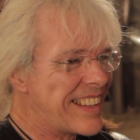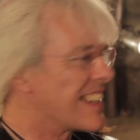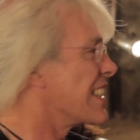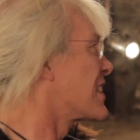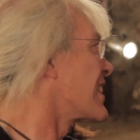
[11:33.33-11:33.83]

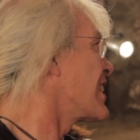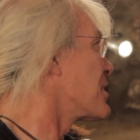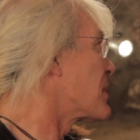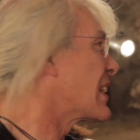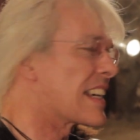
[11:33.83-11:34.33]
He's
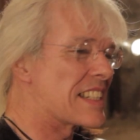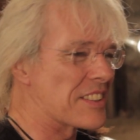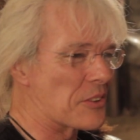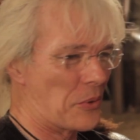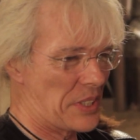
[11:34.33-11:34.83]
been at
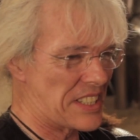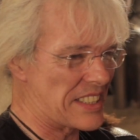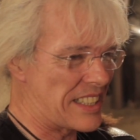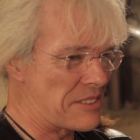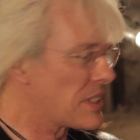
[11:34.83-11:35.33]
it all his
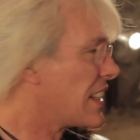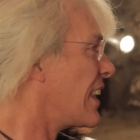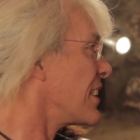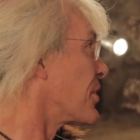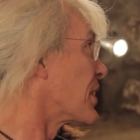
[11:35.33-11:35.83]
life,
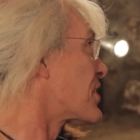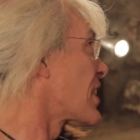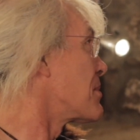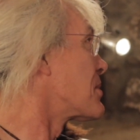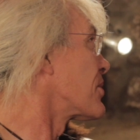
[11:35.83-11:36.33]
doing the
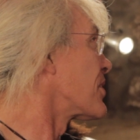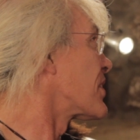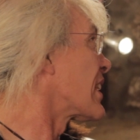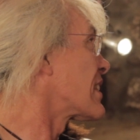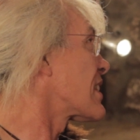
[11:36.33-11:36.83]
same sort of things,